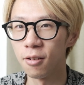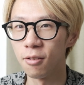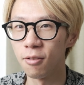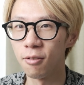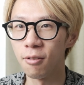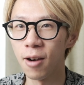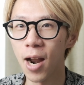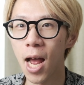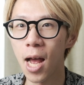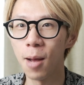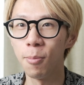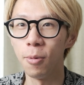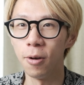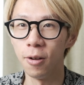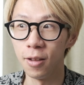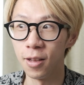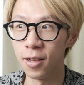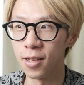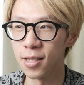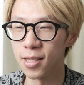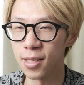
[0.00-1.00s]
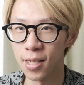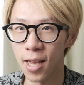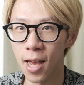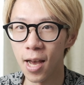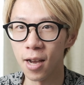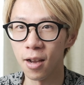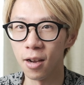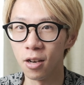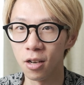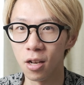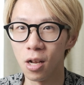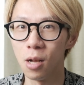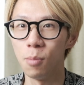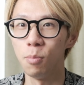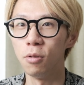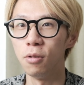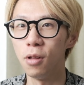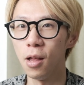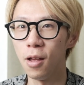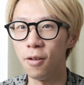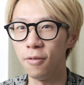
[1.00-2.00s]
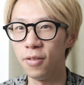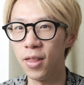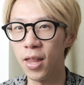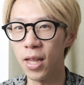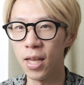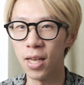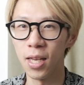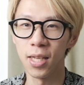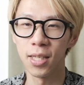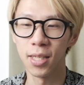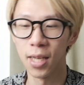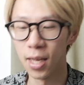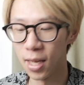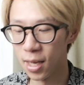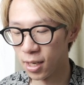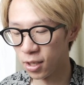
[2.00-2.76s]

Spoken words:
grab and snag a couple of these